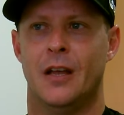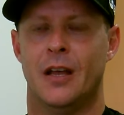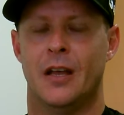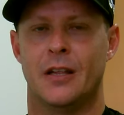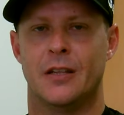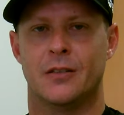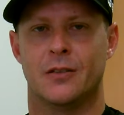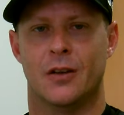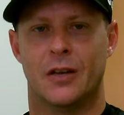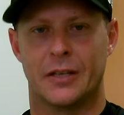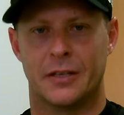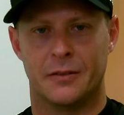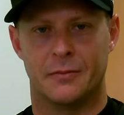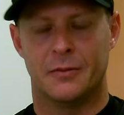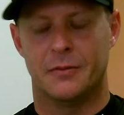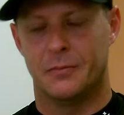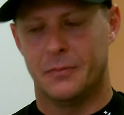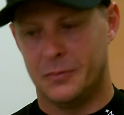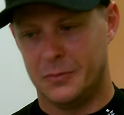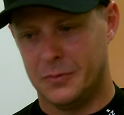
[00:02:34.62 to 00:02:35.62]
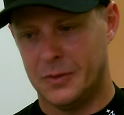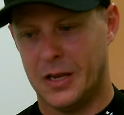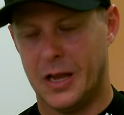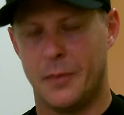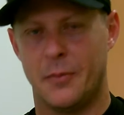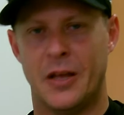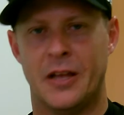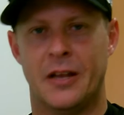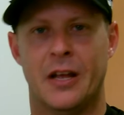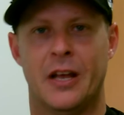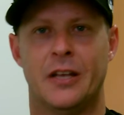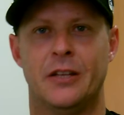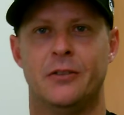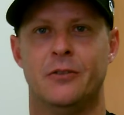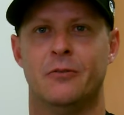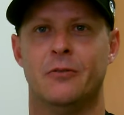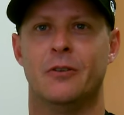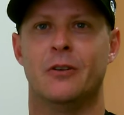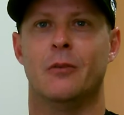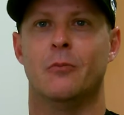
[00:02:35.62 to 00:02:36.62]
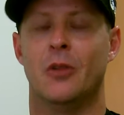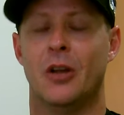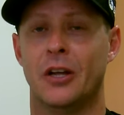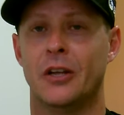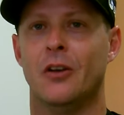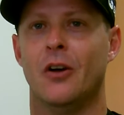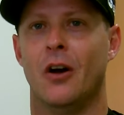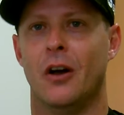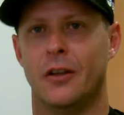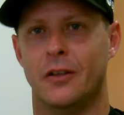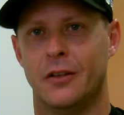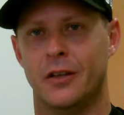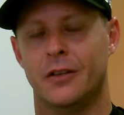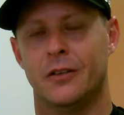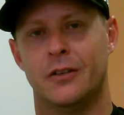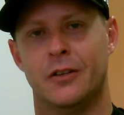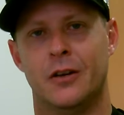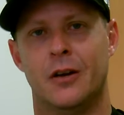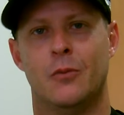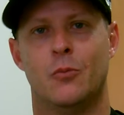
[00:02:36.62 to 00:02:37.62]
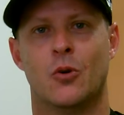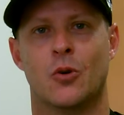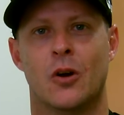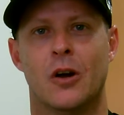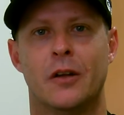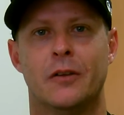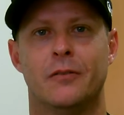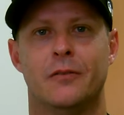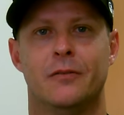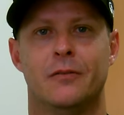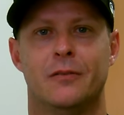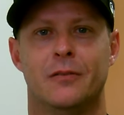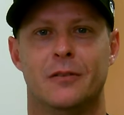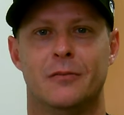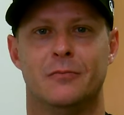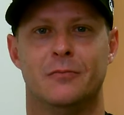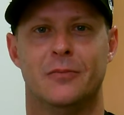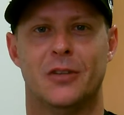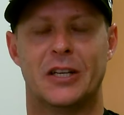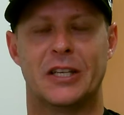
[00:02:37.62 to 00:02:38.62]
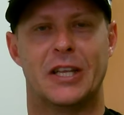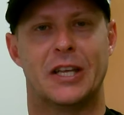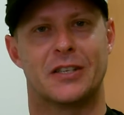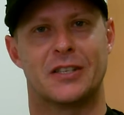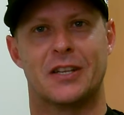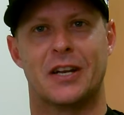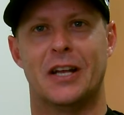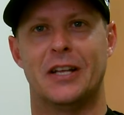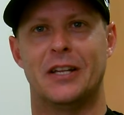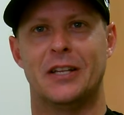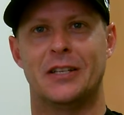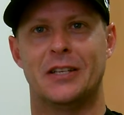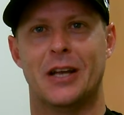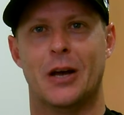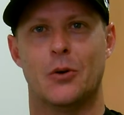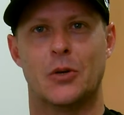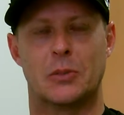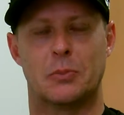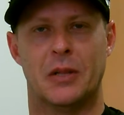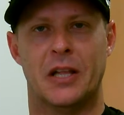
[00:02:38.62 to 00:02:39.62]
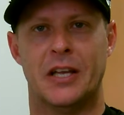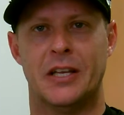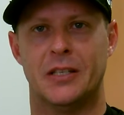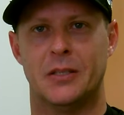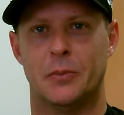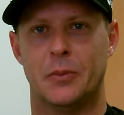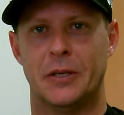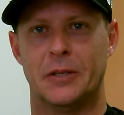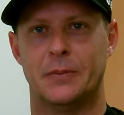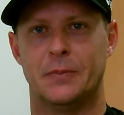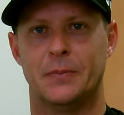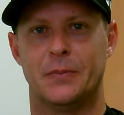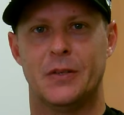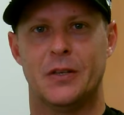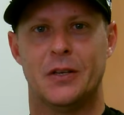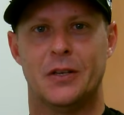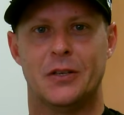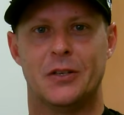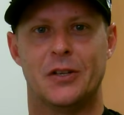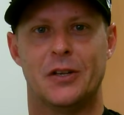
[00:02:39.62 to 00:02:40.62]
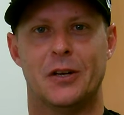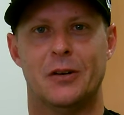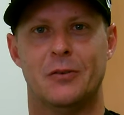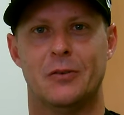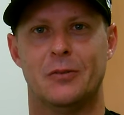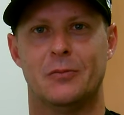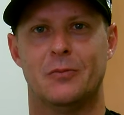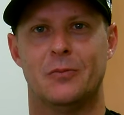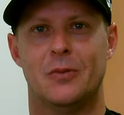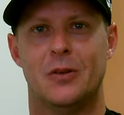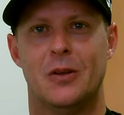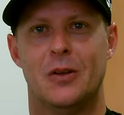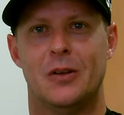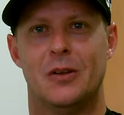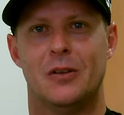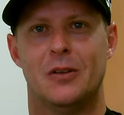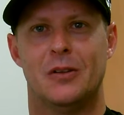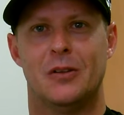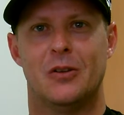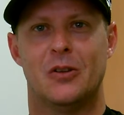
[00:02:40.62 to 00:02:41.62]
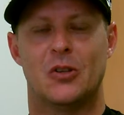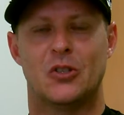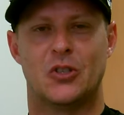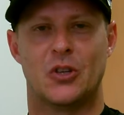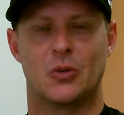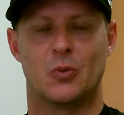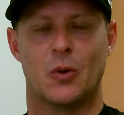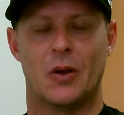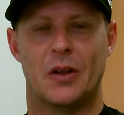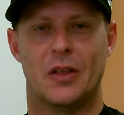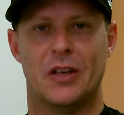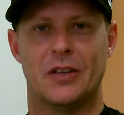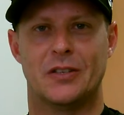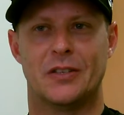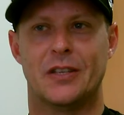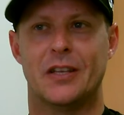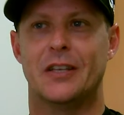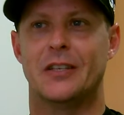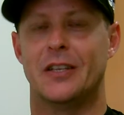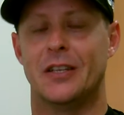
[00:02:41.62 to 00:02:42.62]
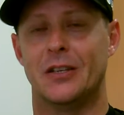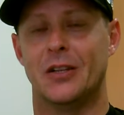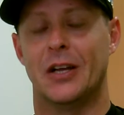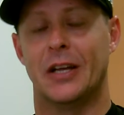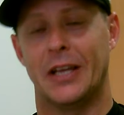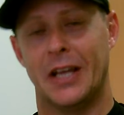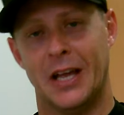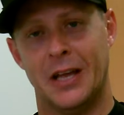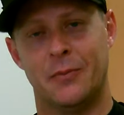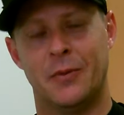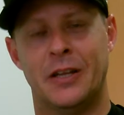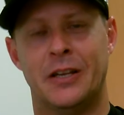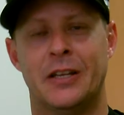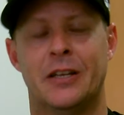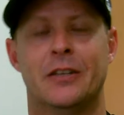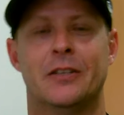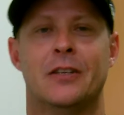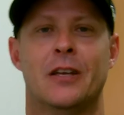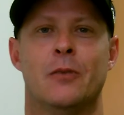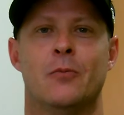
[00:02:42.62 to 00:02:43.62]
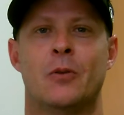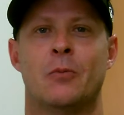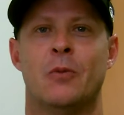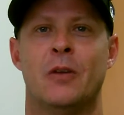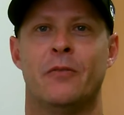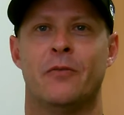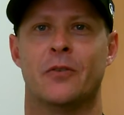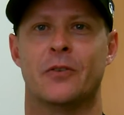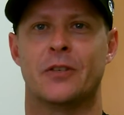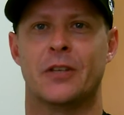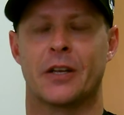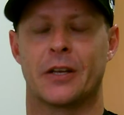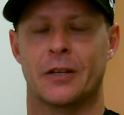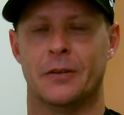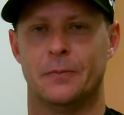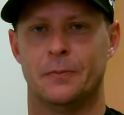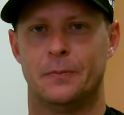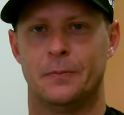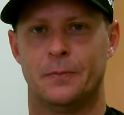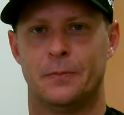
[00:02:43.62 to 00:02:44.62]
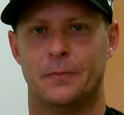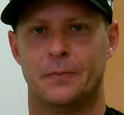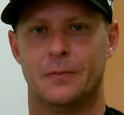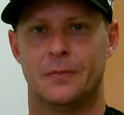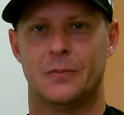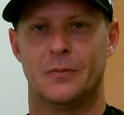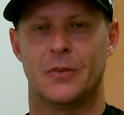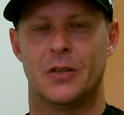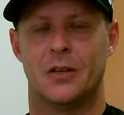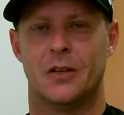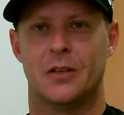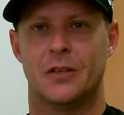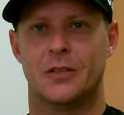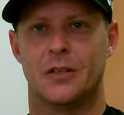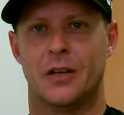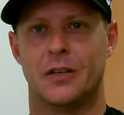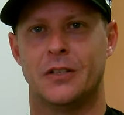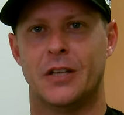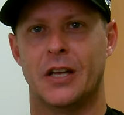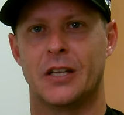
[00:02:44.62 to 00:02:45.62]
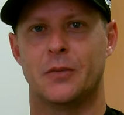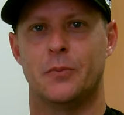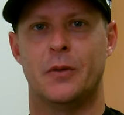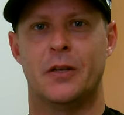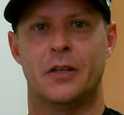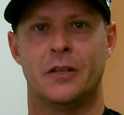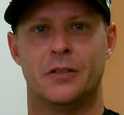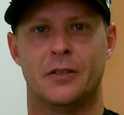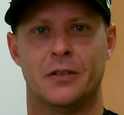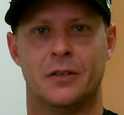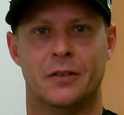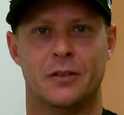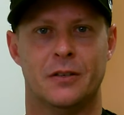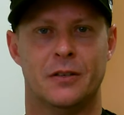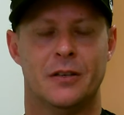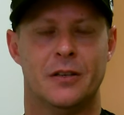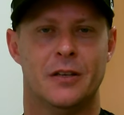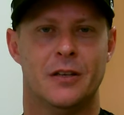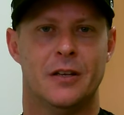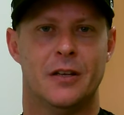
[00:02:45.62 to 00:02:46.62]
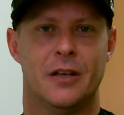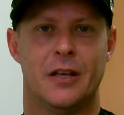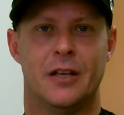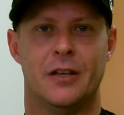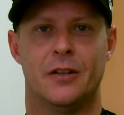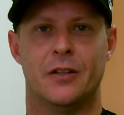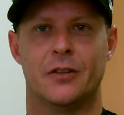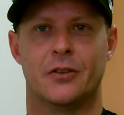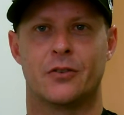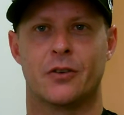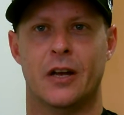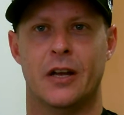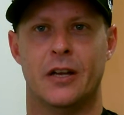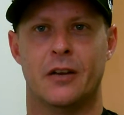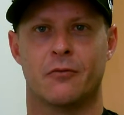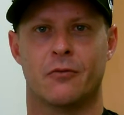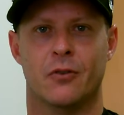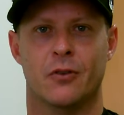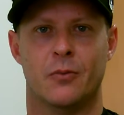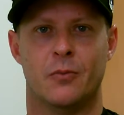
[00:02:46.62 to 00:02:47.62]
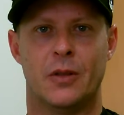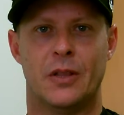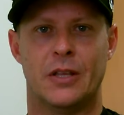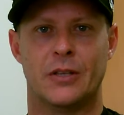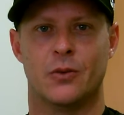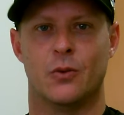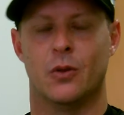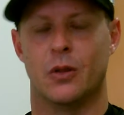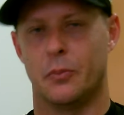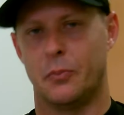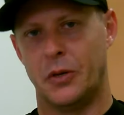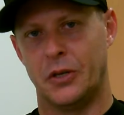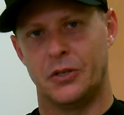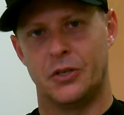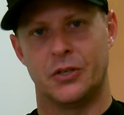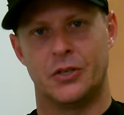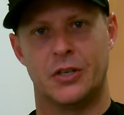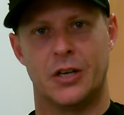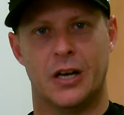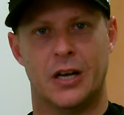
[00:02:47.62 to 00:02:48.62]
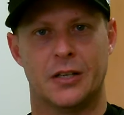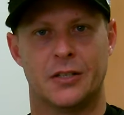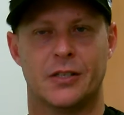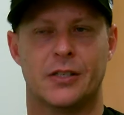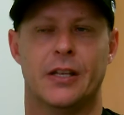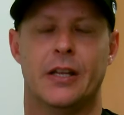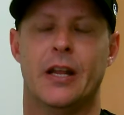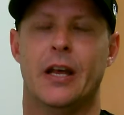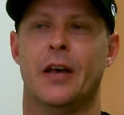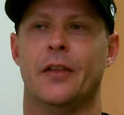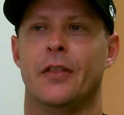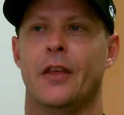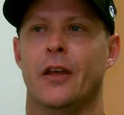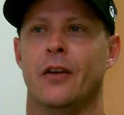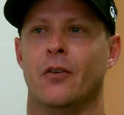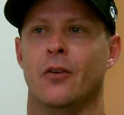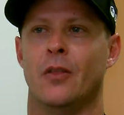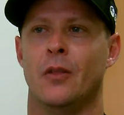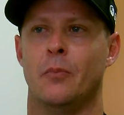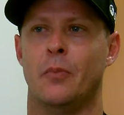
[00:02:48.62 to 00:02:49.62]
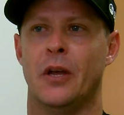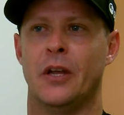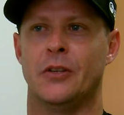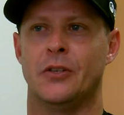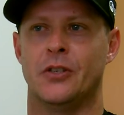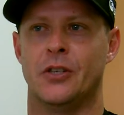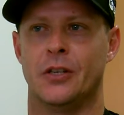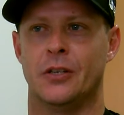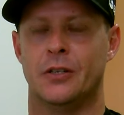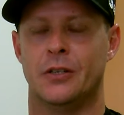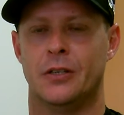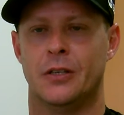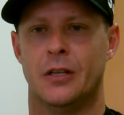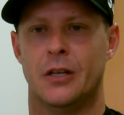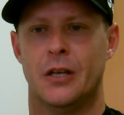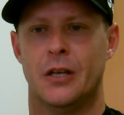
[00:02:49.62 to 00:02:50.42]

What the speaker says: and he's like, "Hey man, how you doing?" I'm like, "Oh yeah, I'm alright. Like yesterday didn't go as planned, but it's just one of those things." He's like, "Hey man," he goes, "come with me for a second." So he takes me into the training room, and there's all the pitchers charts set out there on the bench, and